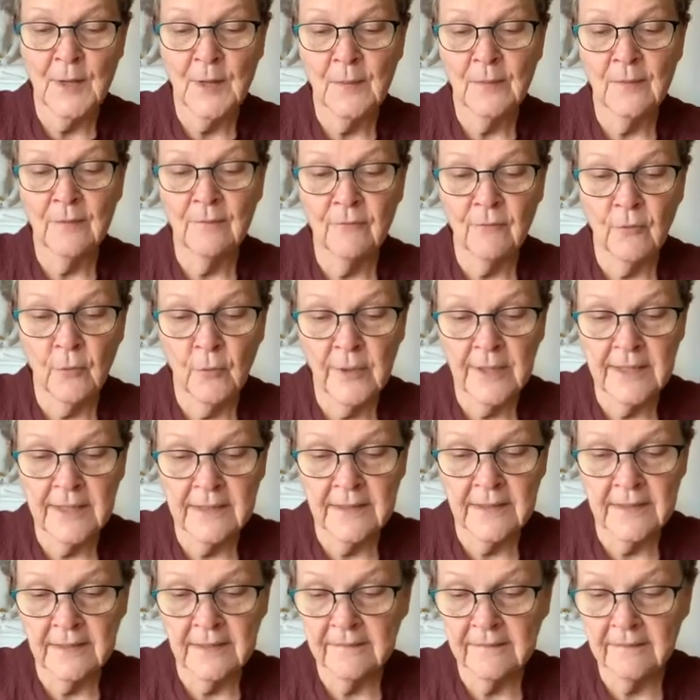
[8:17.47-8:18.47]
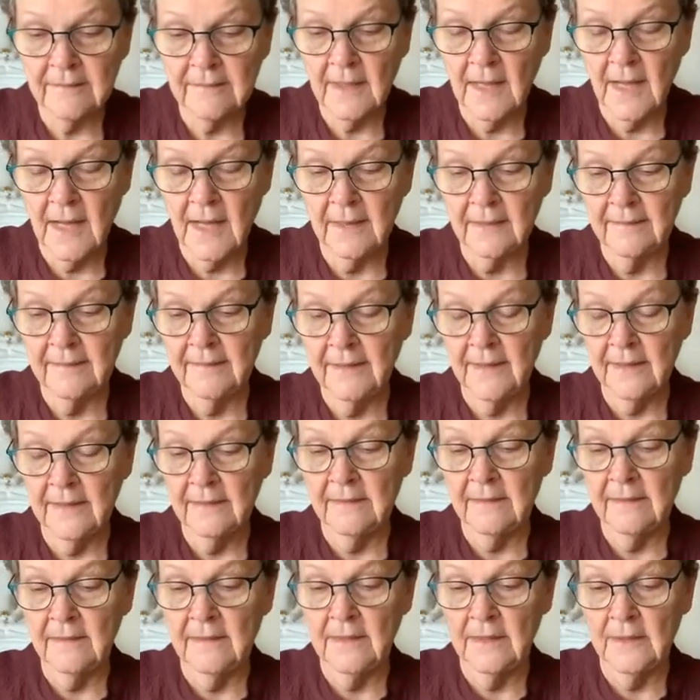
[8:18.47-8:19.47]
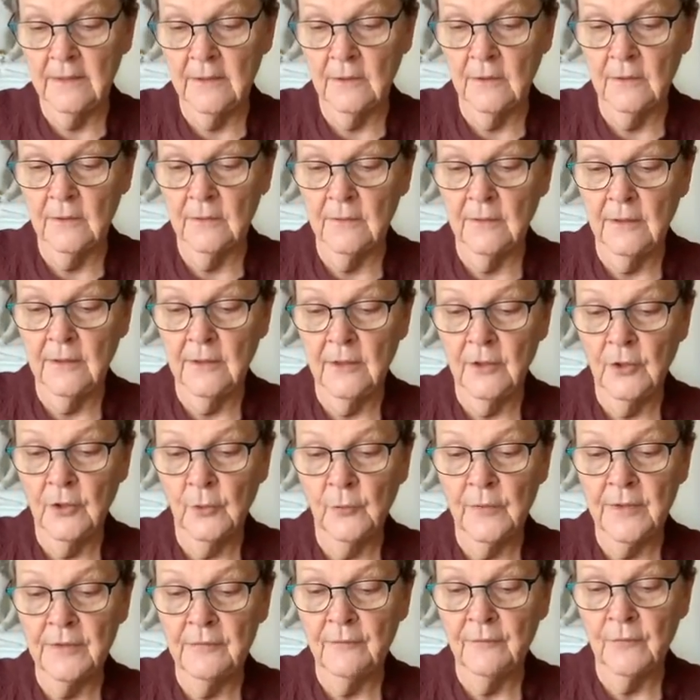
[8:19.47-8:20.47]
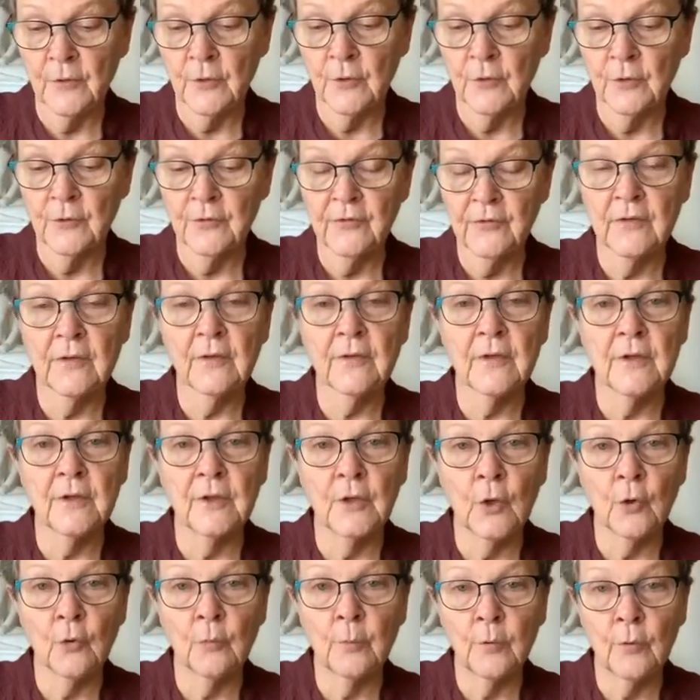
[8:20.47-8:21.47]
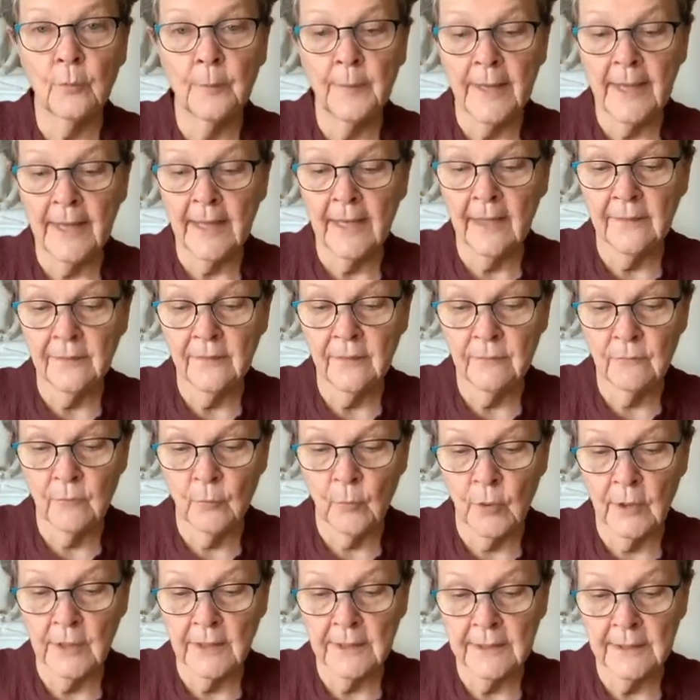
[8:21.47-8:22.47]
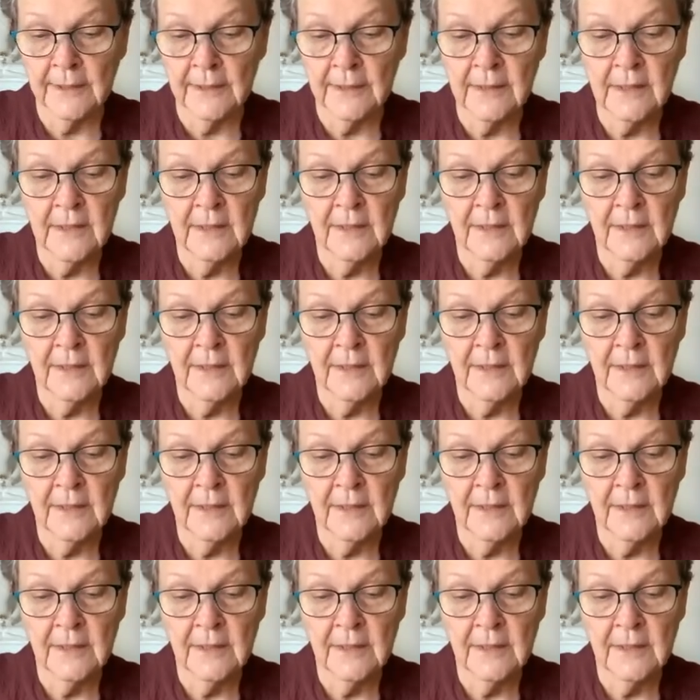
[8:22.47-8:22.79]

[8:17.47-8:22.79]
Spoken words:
The voidness contacted here refers to the noble path of one